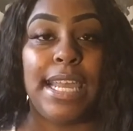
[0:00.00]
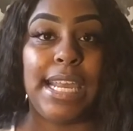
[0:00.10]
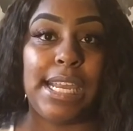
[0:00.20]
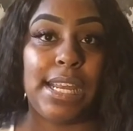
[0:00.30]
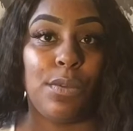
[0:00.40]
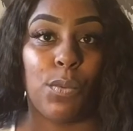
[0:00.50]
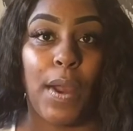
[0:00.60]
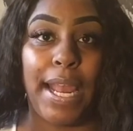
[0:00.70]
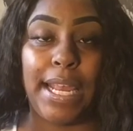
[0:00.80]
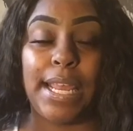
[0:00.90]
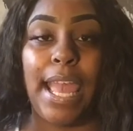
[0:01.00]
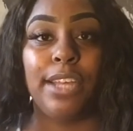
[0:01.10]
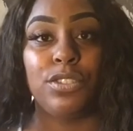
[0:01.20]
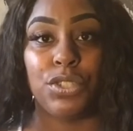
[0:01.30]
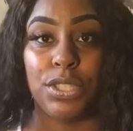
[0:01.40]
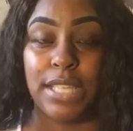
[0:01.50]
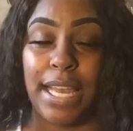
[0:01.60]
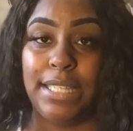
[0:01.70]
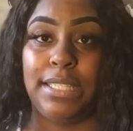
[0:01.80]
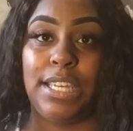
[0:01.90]
eating right,
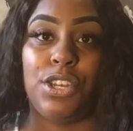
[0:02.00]
exercising.